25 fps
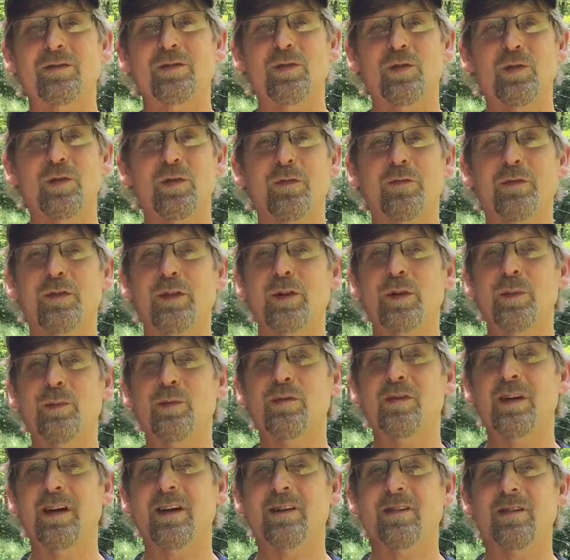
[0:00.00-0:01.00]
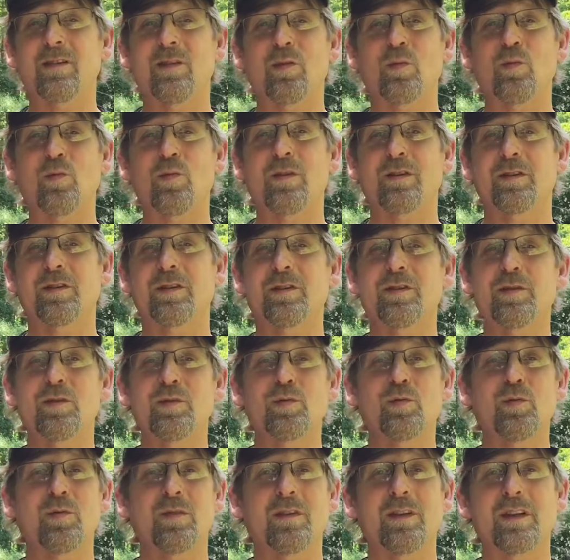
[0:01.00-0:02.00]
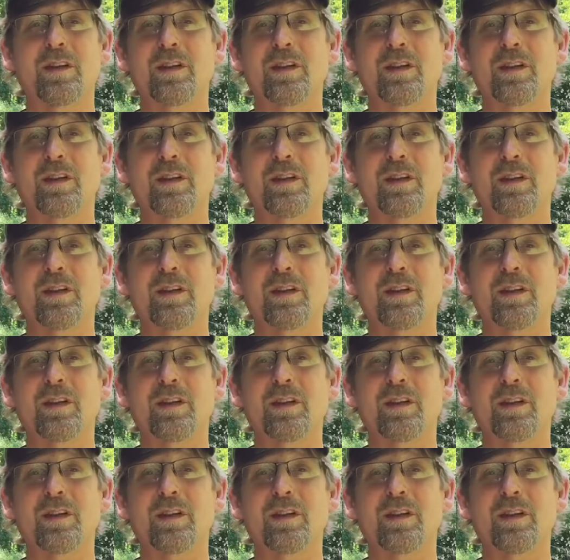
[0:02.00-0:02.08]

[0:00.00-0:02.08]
So if you're planning on wanting to use one of